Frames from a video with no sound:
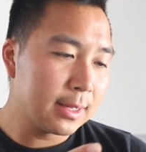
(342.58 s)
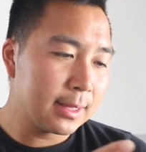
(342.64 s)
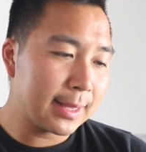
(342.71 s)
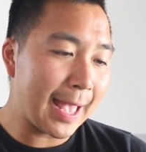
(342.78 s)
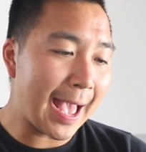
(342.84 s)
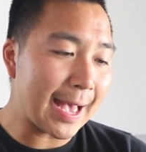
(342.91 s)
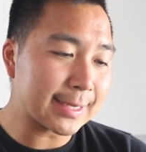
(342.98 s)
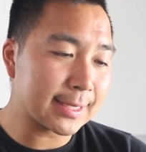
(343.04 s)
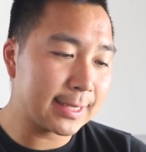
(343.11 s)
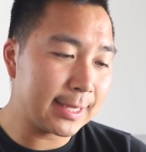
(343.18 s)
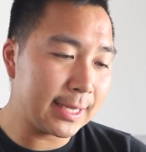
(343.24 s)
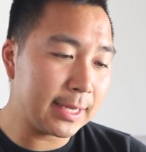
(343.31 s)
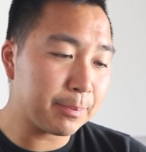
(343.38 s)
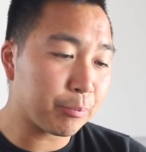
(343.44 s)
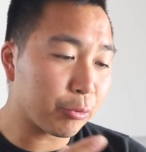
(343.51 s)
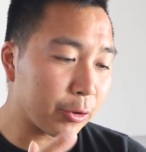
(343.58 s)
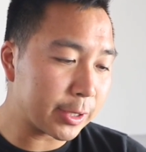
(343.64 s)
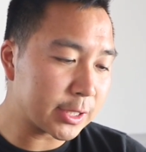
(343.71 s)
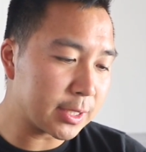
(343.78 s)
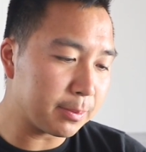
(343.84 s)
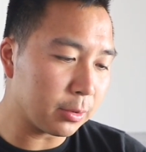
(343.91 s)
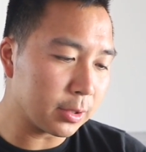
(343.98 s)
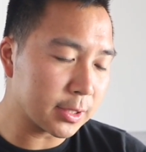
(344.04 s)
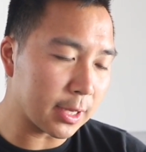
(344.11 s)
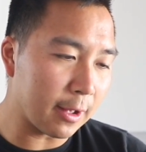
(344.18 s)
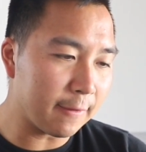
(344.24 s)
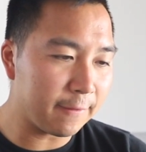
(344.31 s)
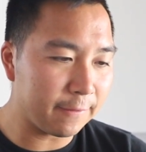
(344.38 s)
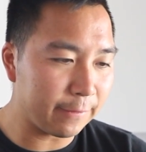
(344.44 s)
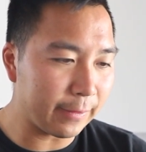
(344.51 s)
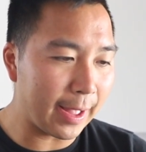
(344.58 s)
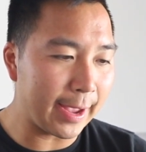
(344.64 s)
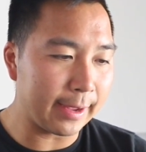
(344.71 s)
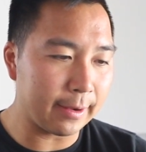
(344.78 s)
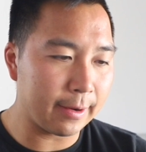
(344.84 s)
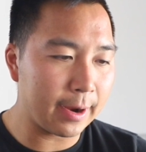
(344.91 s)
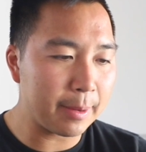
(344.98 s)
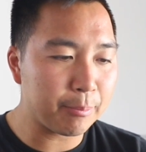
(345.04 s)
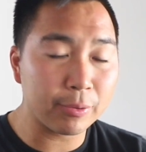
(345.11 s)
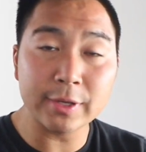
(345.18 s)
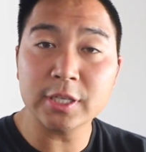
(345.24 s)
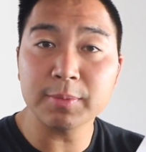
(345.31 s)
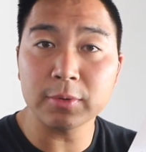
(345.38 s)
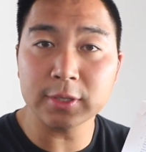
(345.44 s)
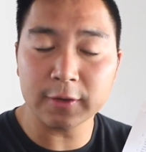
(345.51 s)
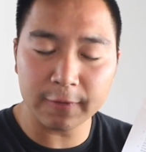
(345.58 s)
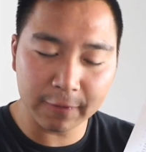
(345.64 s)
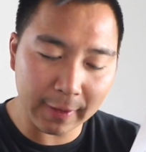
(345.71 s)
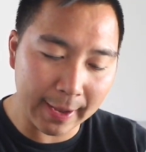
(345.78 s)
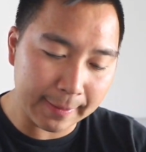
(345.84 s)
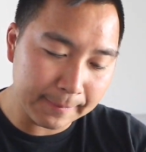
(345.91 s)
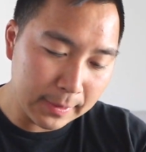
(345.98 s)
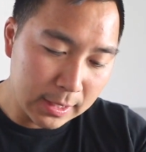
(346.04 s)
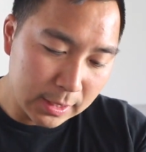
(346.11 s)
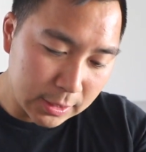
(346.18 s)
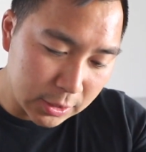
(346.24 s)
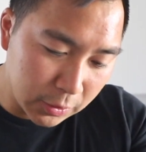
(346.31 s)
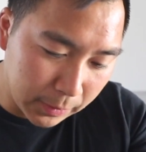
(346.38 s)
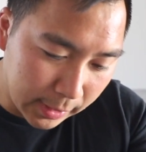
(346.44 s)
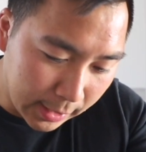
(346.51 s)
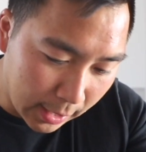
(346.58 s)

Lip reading: Task D, principles of flight, all right? Principles of flight. So we